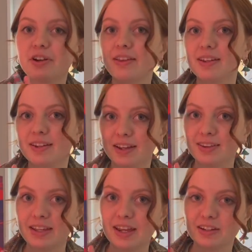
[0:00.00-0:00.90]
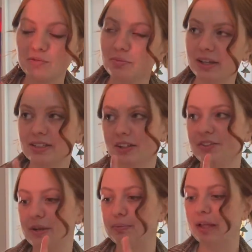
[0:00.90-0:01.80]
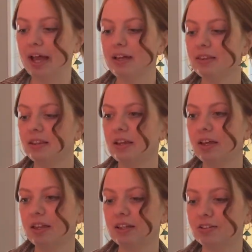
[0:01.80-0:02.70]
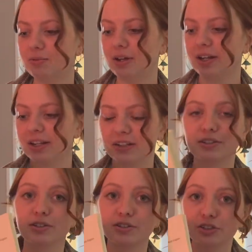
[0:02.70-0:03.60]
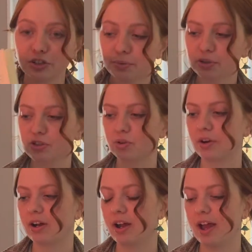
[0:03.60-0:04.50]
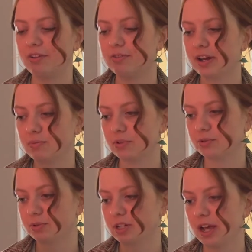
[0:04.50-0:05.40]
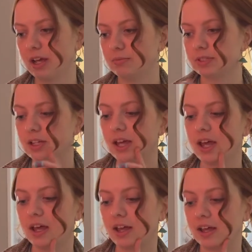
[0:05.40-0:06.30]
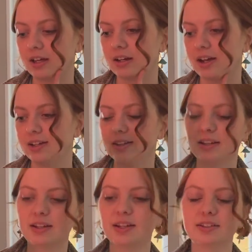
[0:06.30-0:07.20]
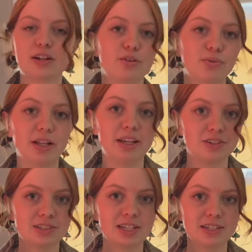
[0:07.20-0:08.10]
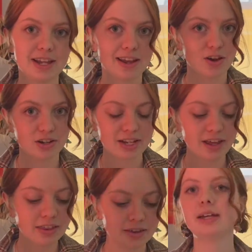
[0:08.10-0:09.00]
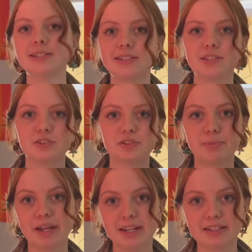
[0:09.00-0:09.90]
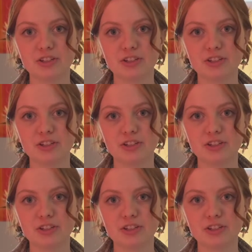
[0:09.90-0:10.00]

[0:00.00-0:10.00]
in the Ninth Kingdom by Sylvia Plath. This one is super short. I've read it multiple times, and I think it's got a really interesting take on death. Sisters by Daisy